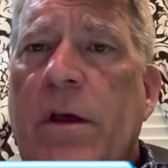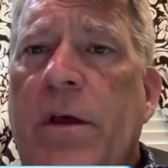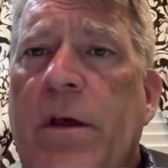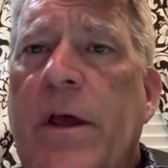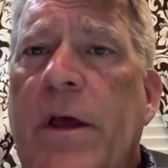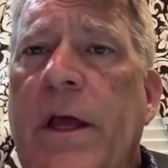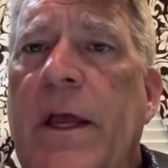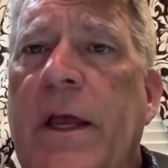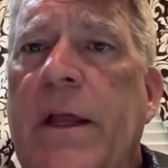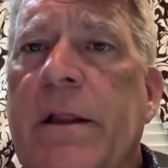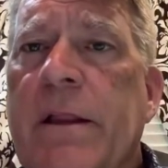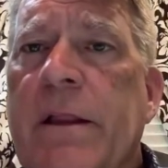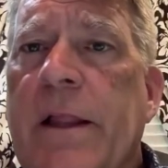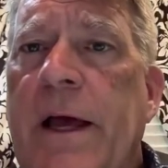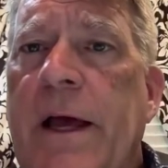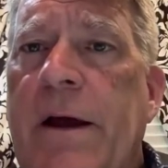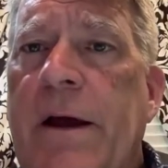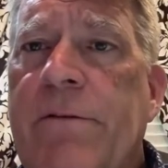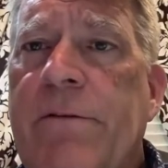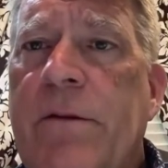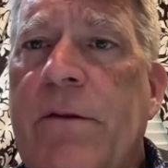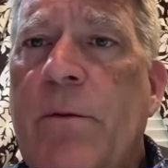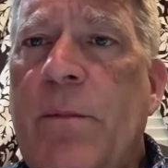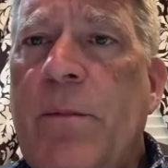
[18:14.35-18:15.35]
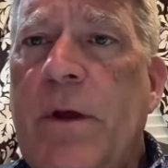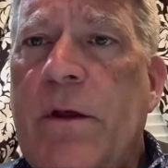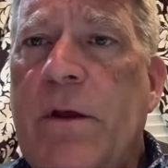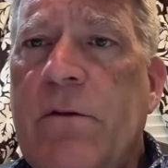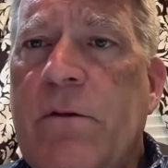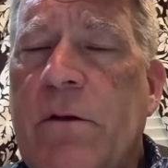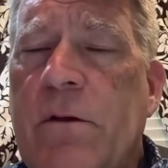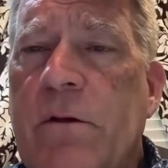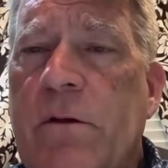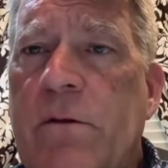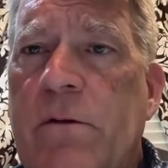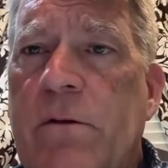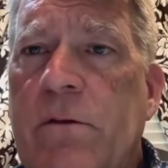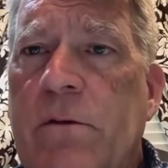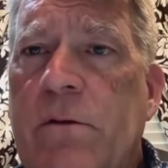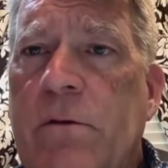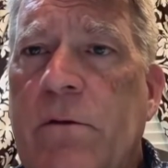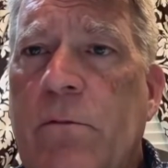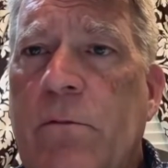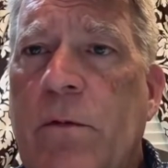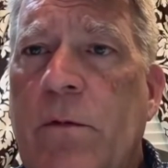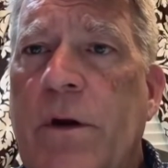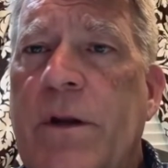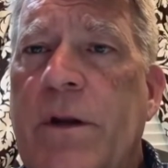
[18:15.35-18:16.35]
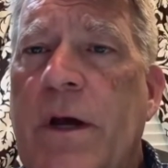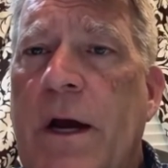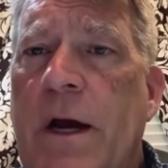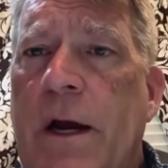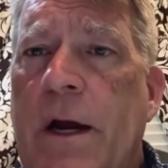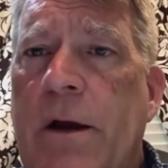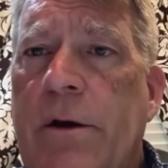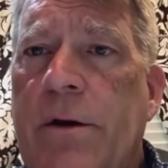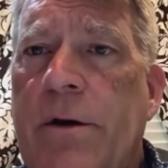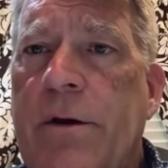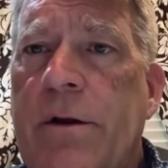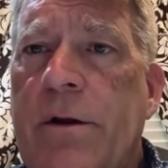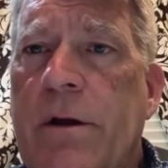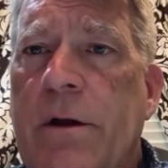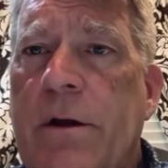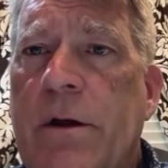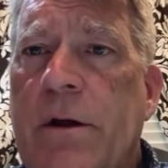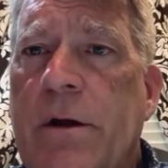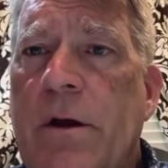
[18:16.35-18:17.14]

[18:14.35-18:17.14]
He left the business, retired,